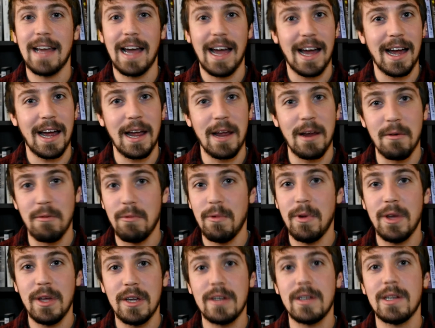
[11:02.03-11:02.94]
I
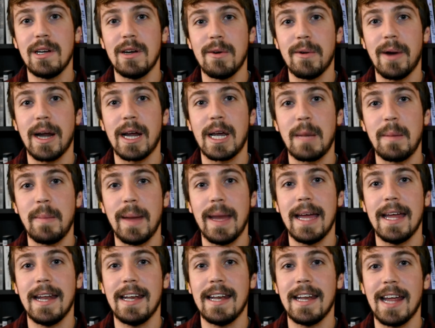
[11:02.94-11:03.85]
really do
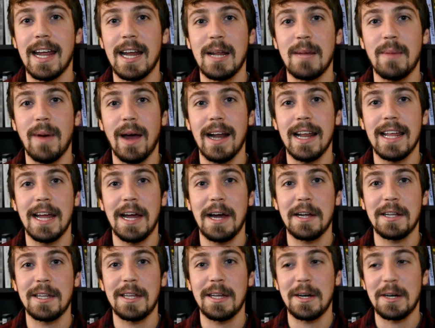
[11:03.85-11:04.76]
recommend anybody
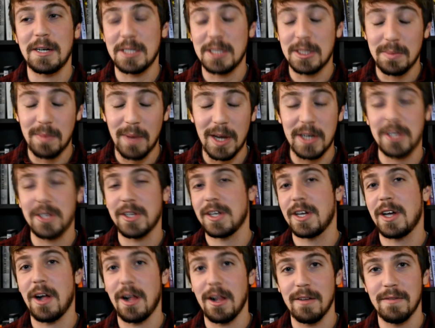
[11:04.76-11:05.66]
out there,
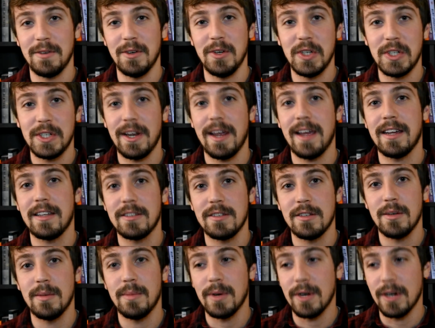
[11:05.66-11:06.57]
especially all of you
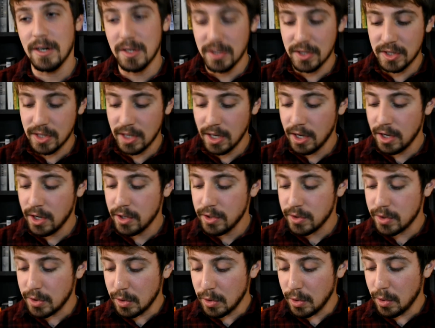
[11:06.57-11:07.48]
ShakeTubers,
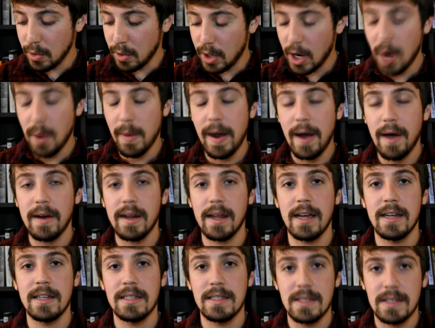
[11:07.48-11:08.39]
to go out
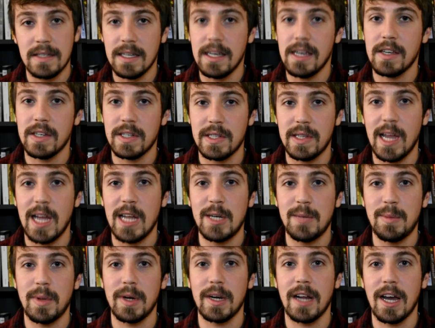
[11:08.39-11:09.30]
and see a
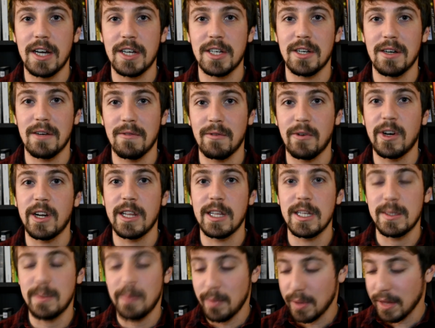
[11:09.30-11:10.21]
stage production of one of
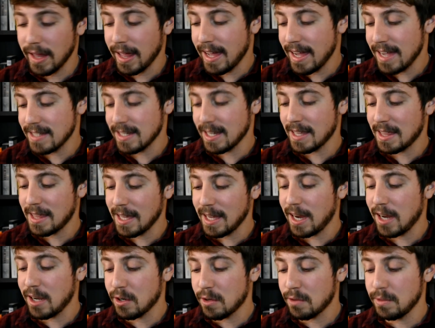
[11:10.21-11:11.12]
these plays. I
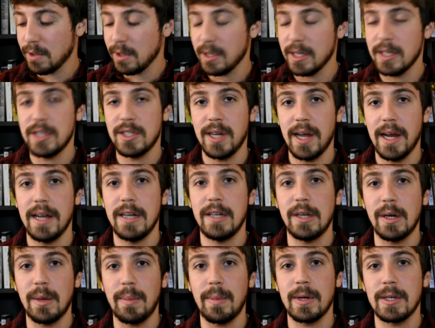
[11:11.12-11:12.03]
think it'll really
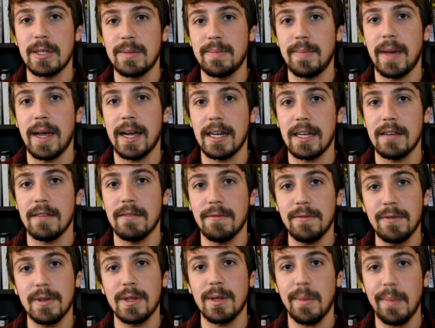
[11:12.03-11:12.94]
change your perspective
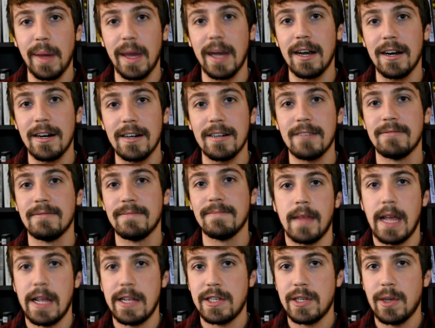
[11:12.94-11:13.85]
for the better.
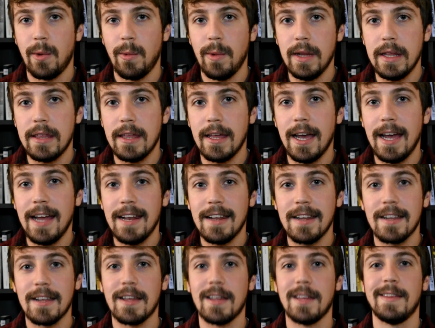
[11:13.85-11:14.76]
And so with
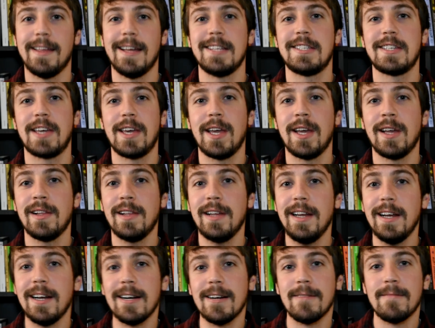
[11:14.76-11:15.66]
that, that's King
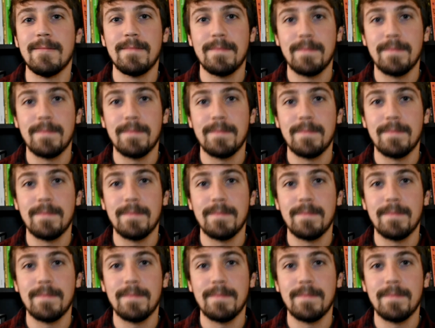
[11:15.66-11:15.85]
Lear.